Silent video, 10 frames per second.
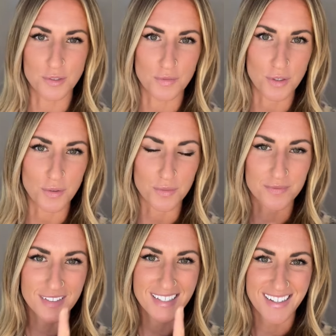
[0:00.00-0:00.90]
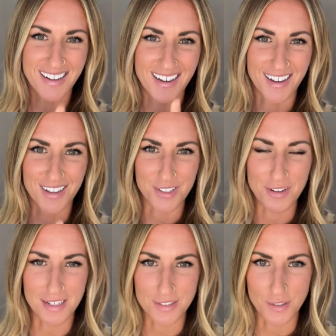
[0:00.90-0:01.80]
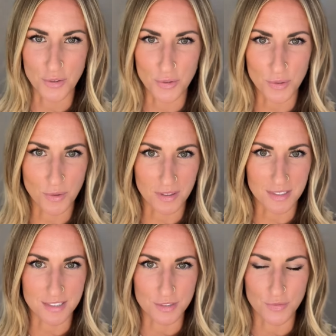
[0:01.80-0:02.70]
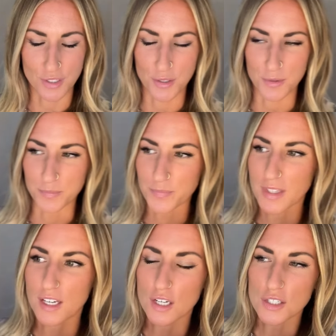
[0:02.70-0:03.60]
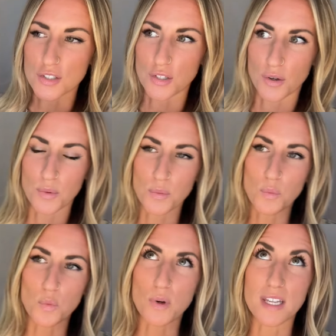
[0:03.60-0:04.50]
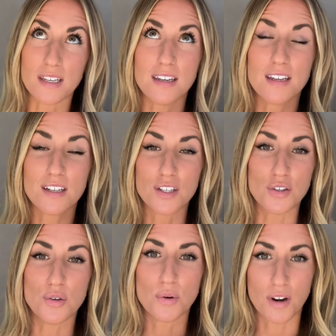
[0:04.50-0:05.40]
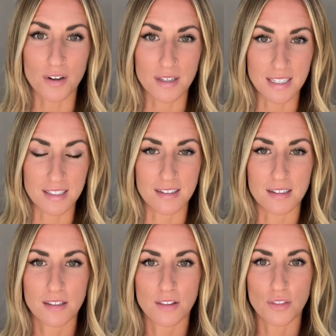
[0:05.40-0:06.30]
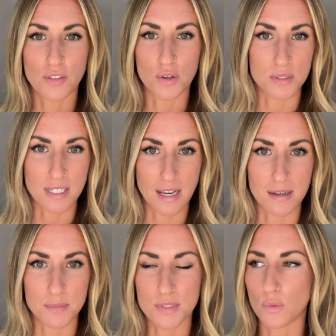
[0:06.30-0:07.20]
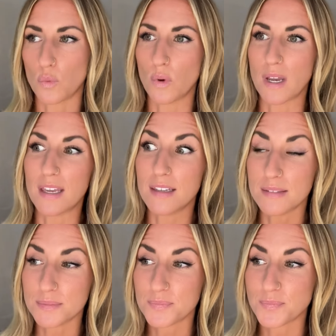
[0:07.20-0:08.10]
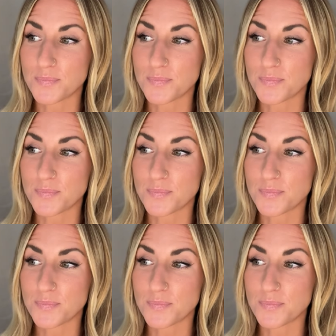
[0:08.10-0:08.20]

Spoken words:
of you. You guys know who you are. This is for you. So when you are in those times, when